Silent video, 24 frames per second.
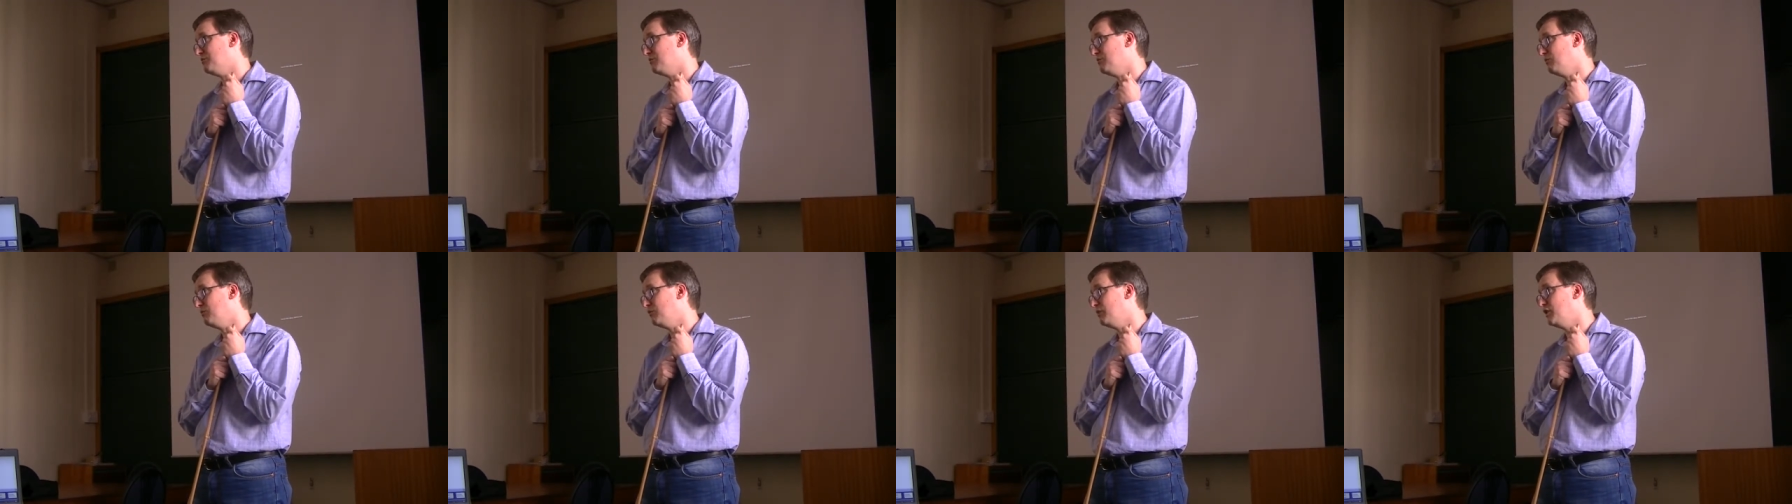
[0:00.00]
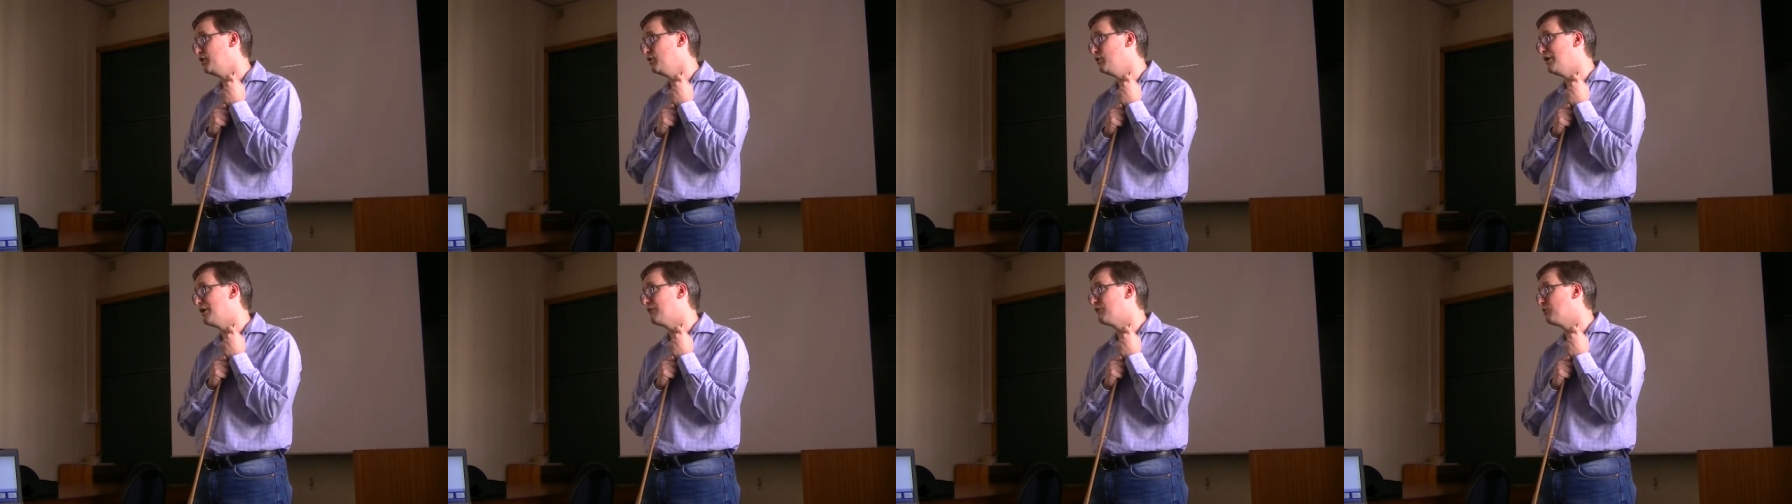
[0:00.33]
When
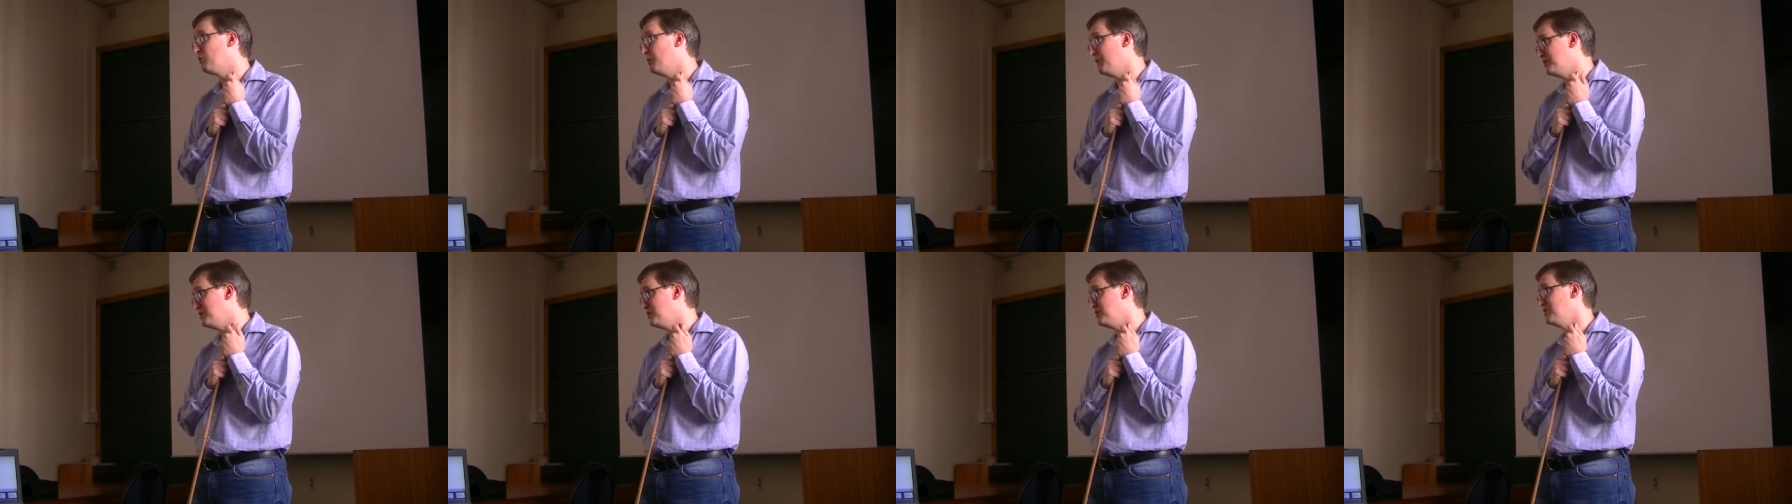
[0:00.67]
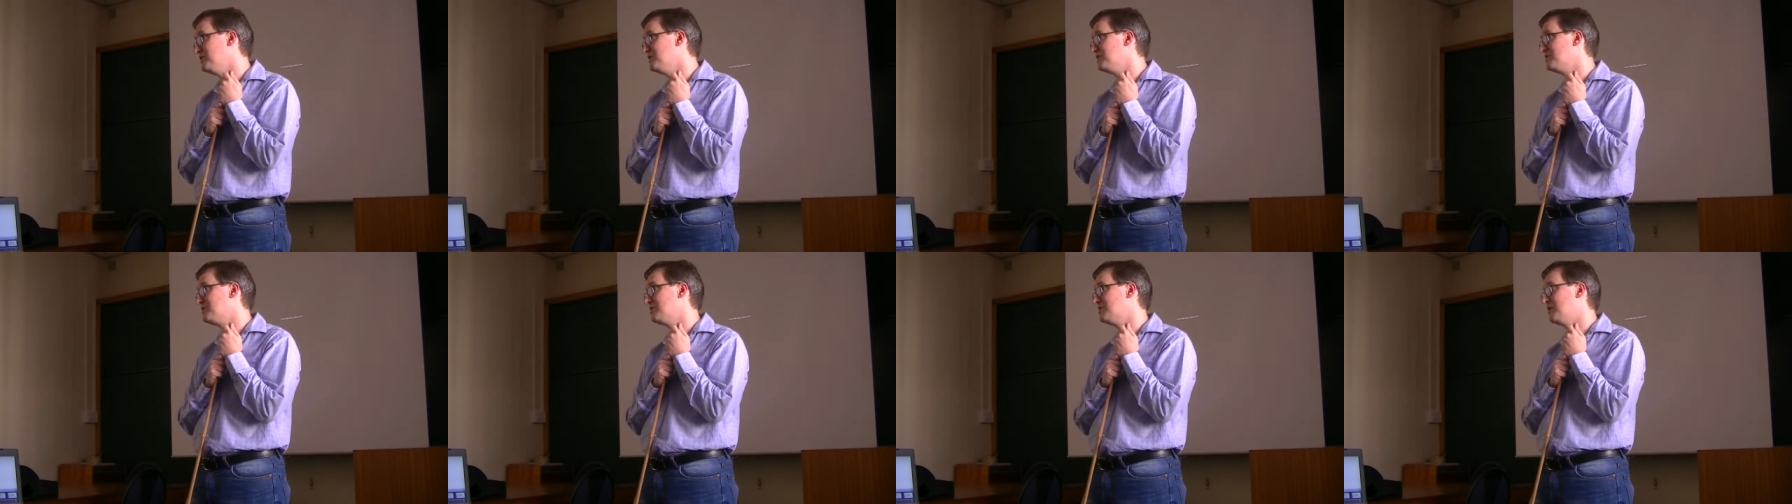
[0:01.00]
you have
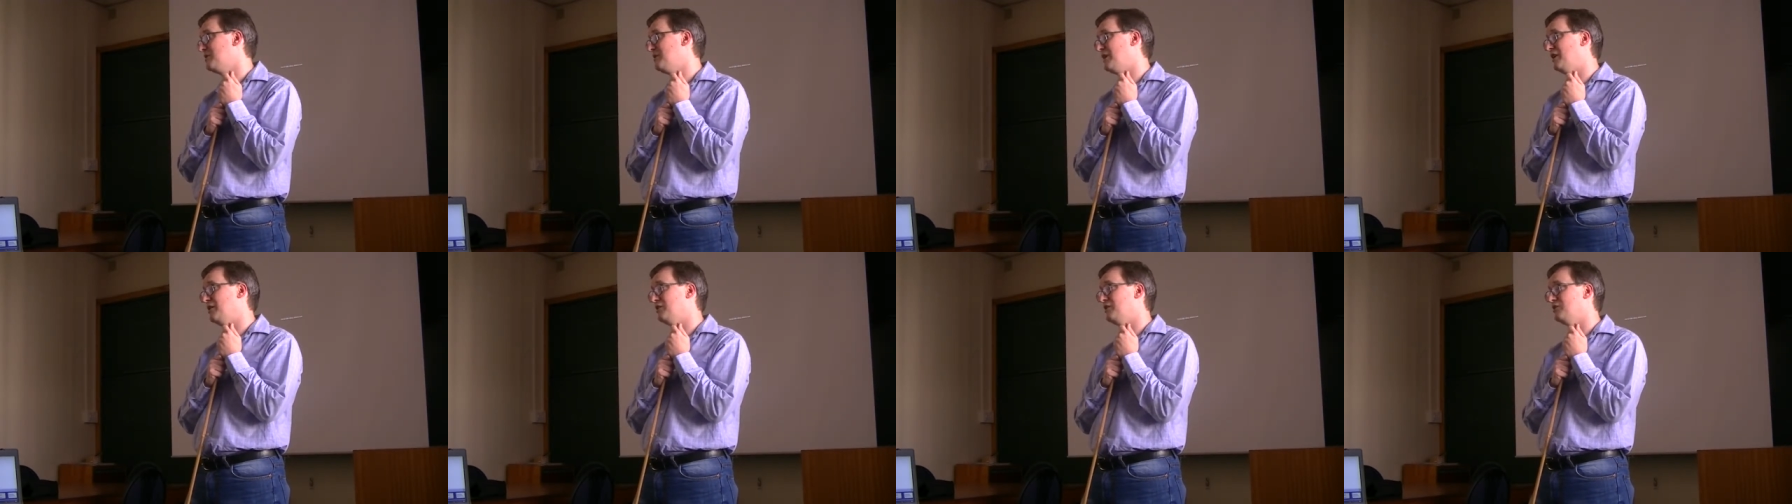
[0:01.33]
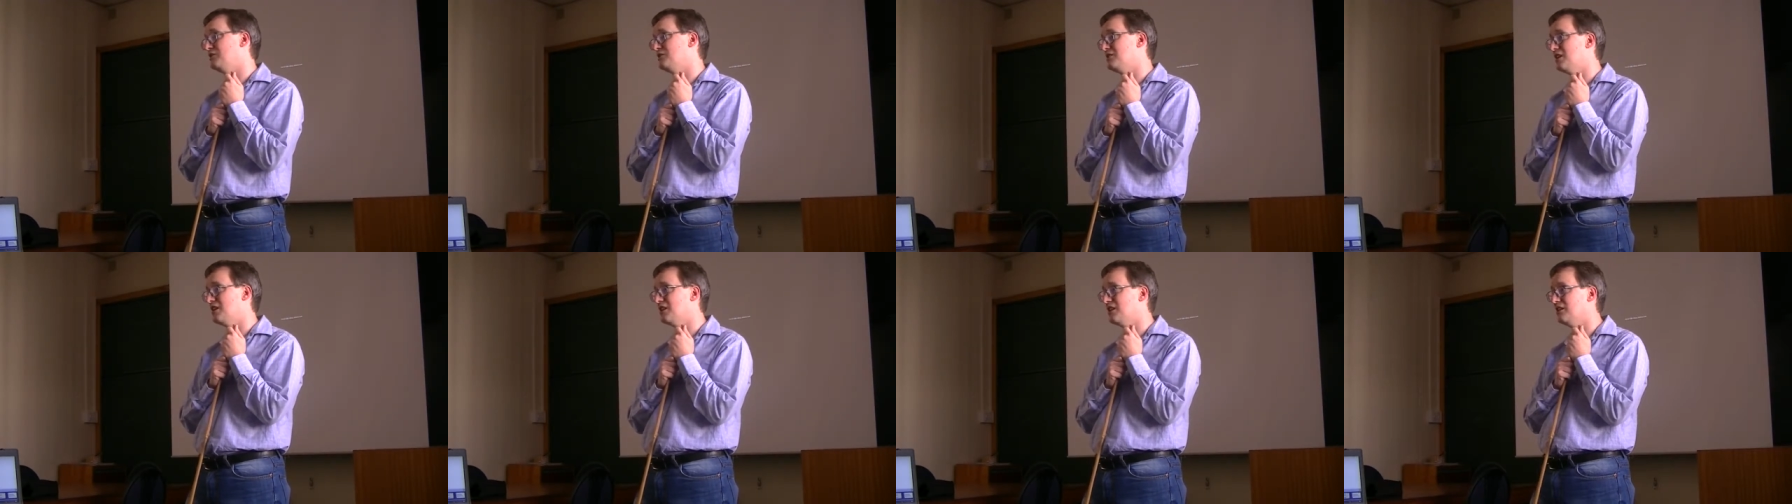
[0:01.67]
questions about your
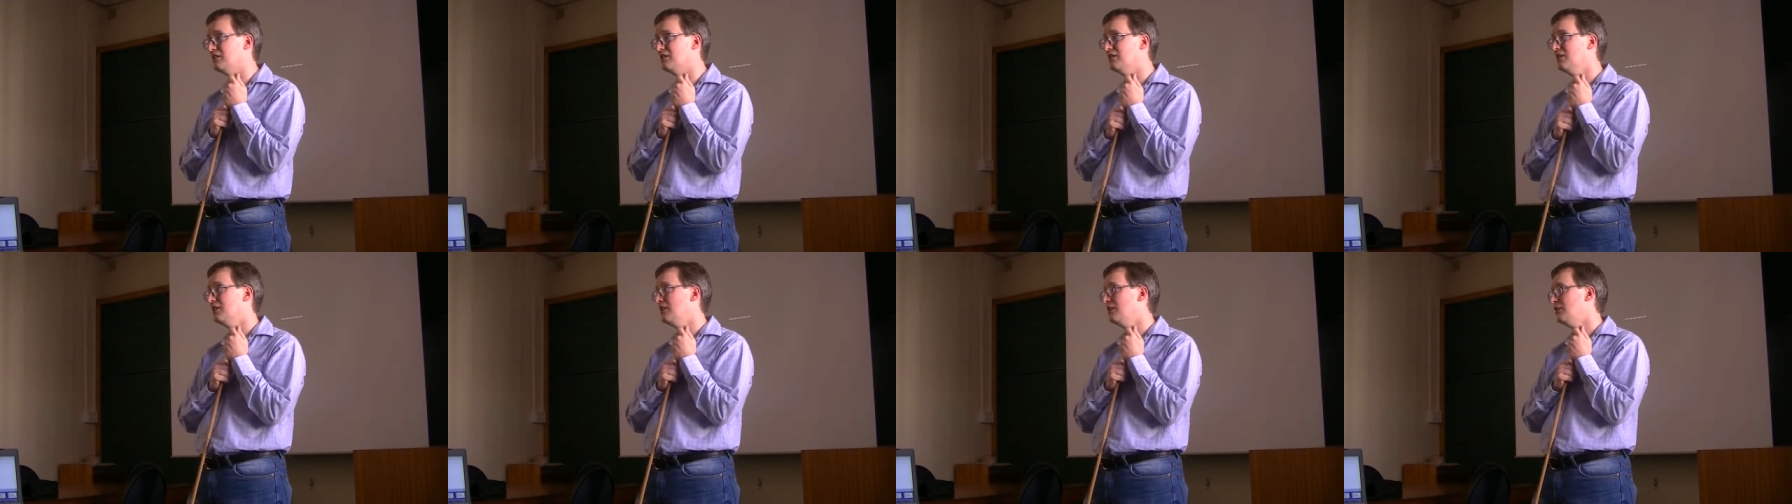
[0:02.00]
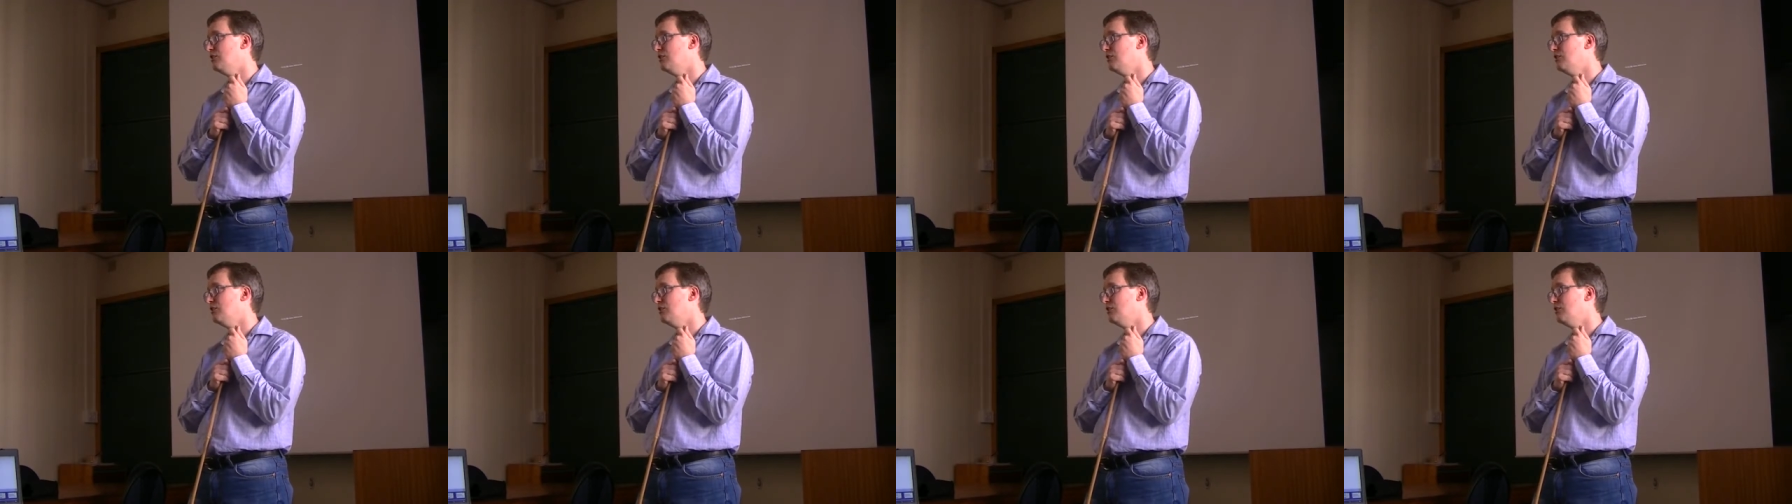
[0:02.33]
data,